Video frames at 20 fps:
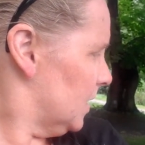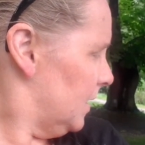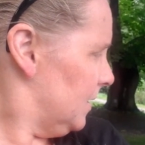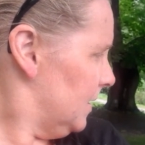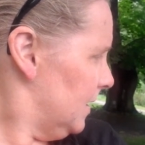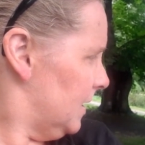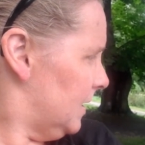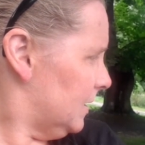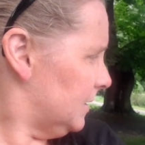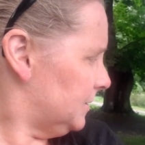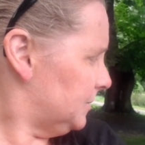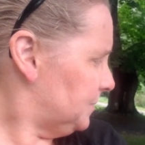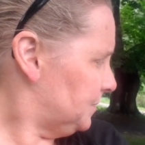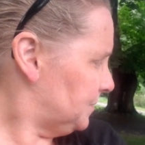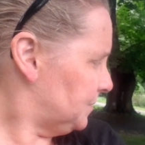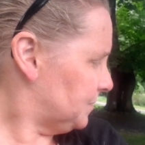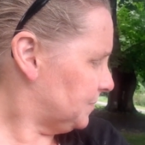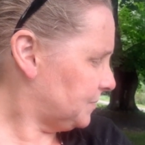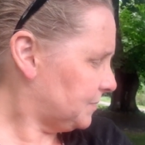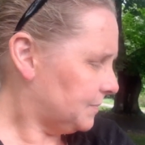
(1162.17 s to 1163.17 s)
Yeah.
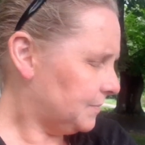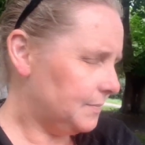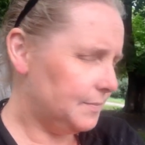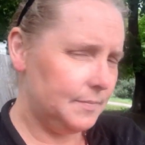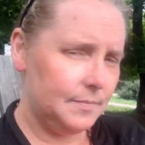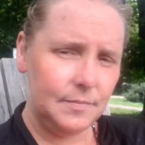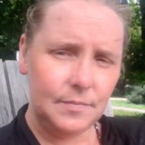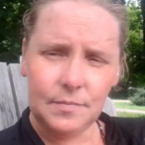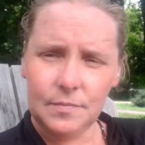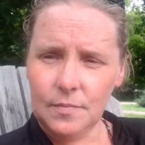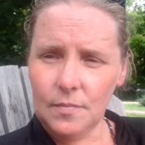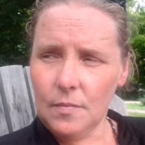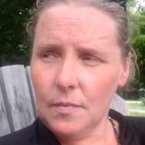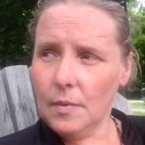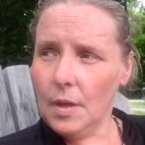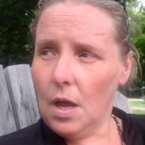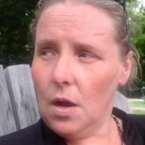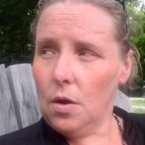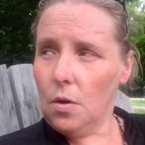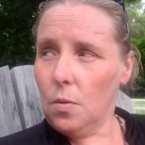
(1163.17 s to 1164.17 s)

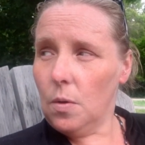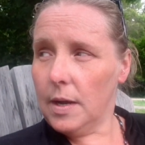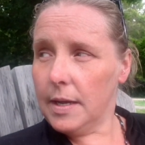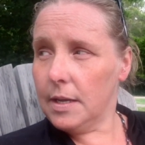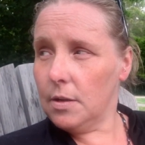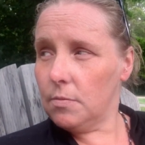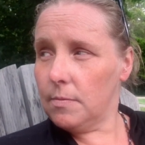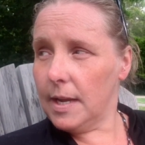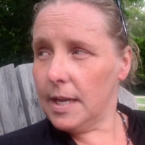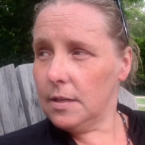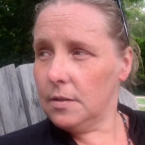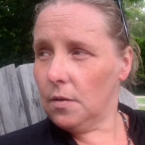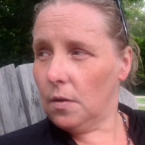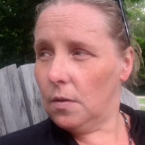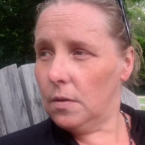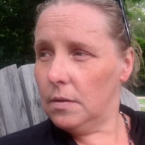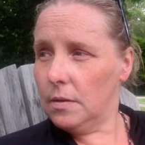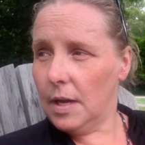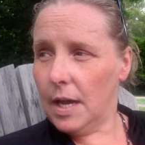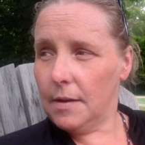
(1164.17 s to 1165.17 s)
Oh, I hear
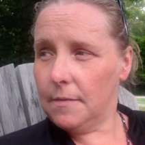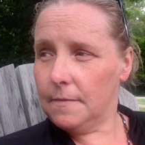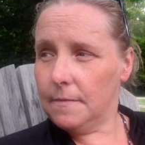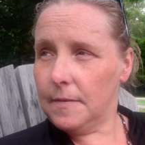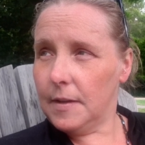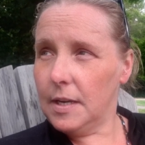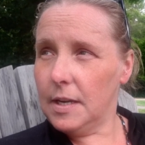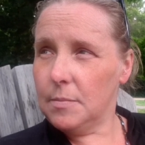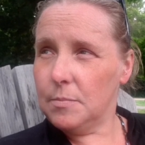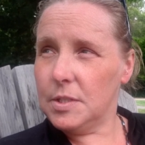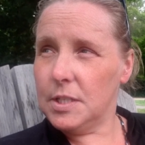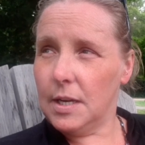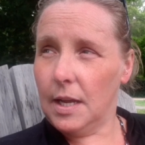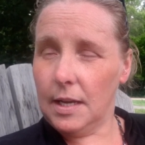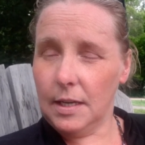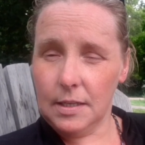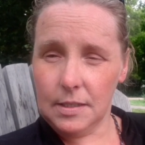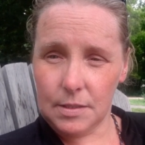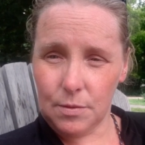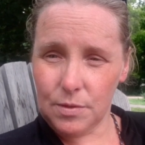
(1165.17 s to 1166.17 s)
Randall. I haven't fed him
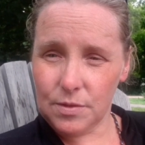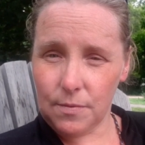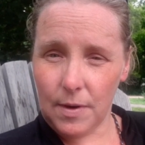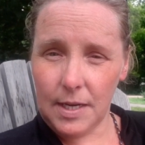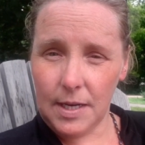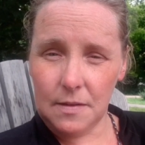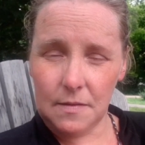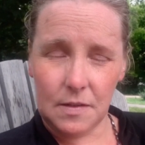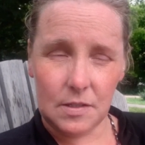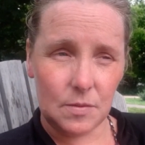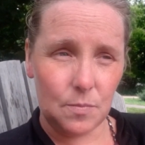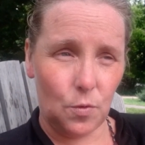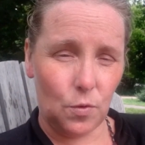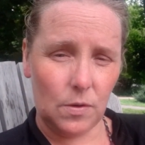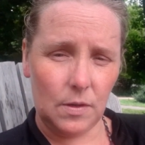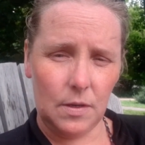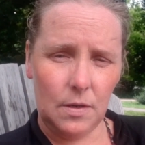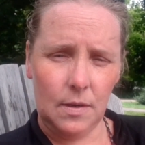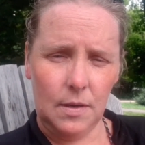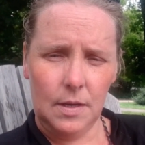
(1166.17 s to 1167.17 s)
today because it was raining this
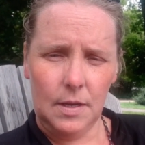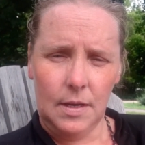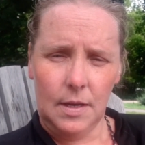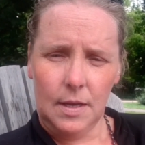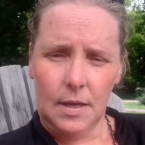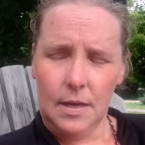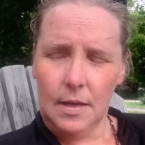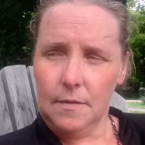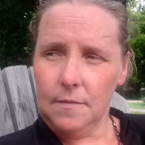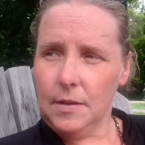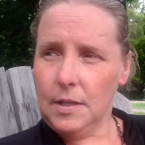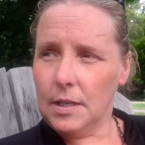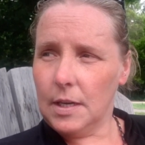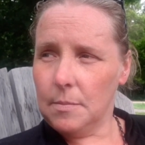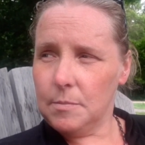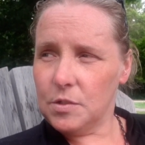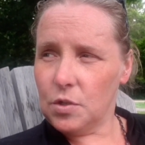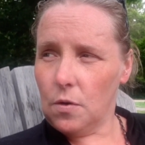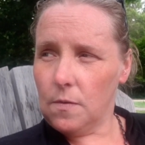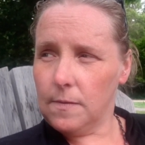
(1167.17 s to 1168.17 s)
morning. If he
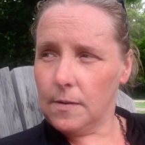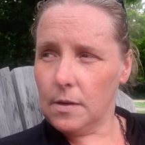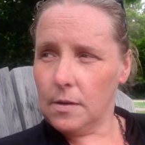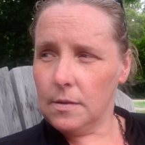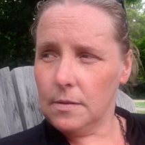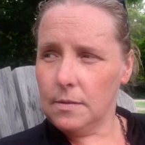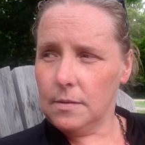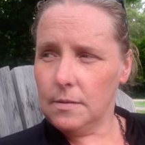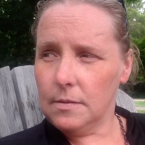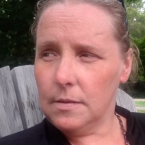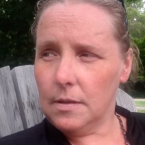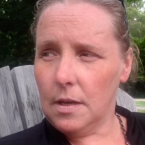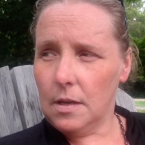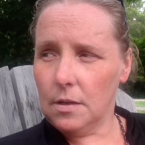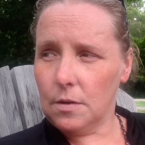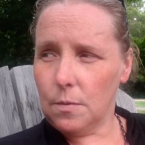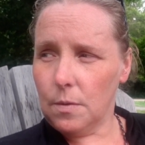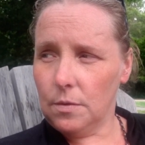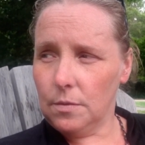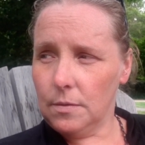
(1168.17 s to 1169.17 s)
comes over,
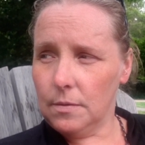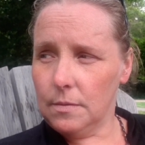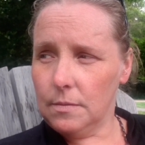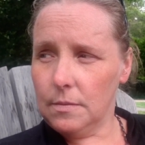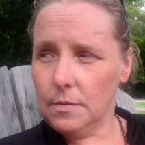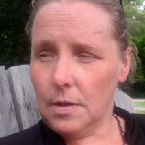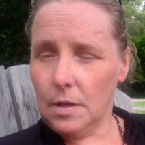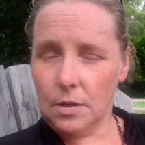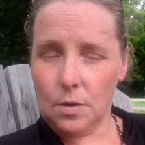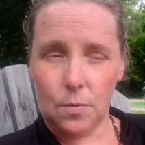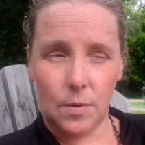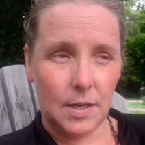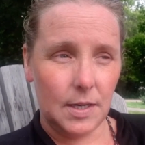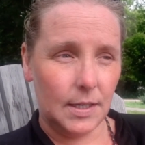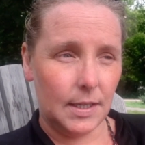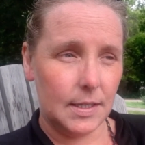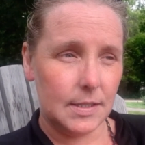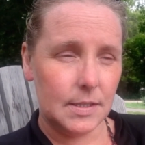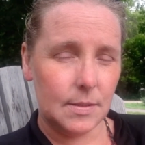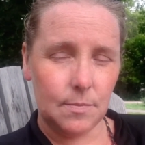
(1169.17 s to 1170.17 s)
I'll go. I'll go in
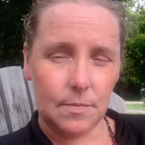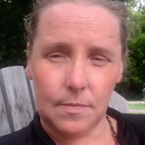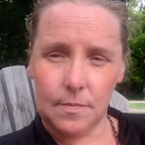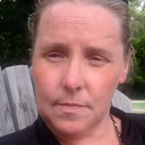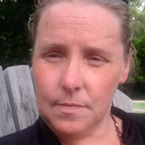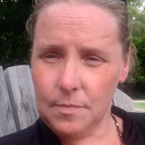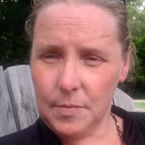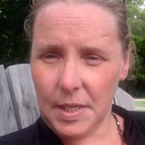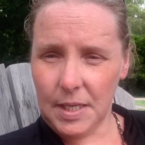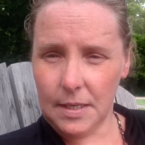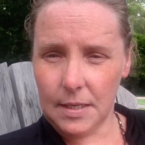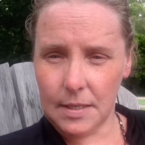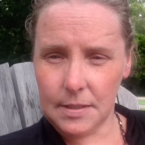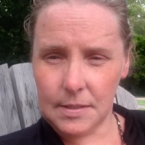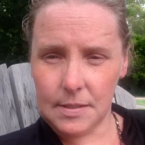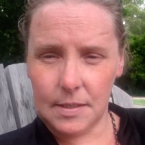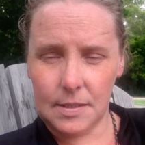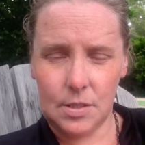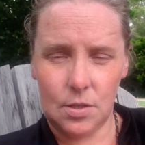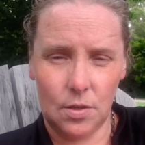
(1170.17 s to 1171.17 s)
and get some
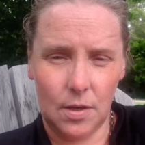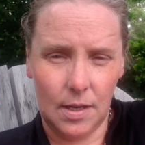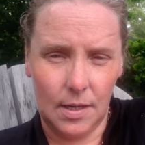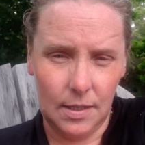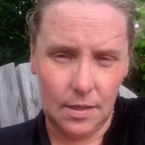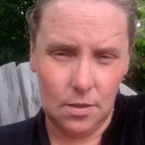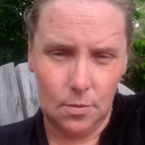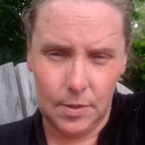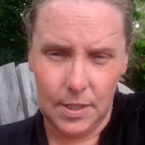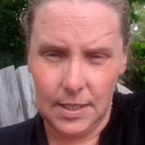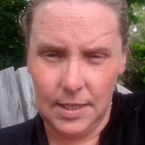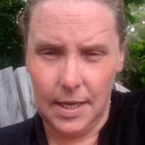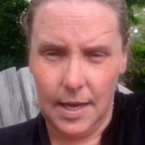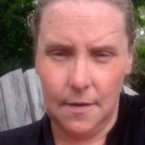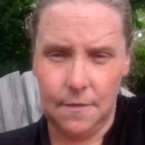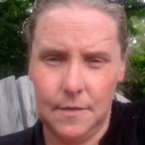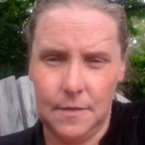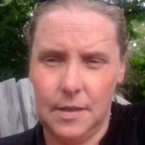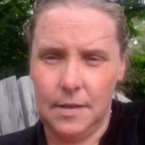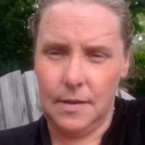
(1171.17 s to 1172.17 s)
peanuts. I still got a little bit
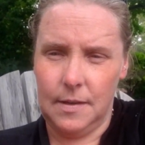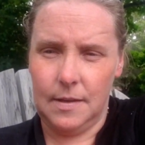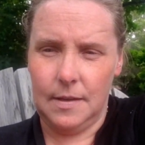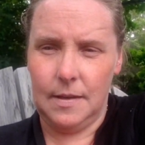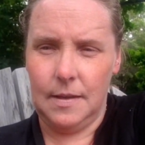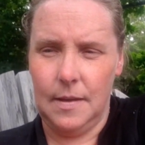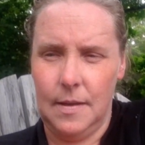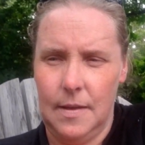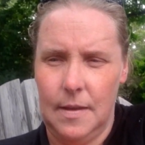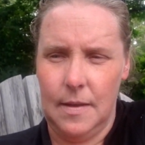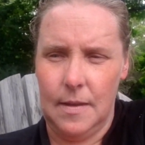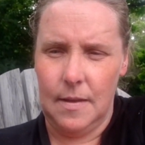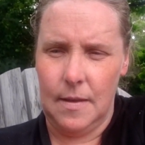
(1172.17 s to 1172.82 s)
left.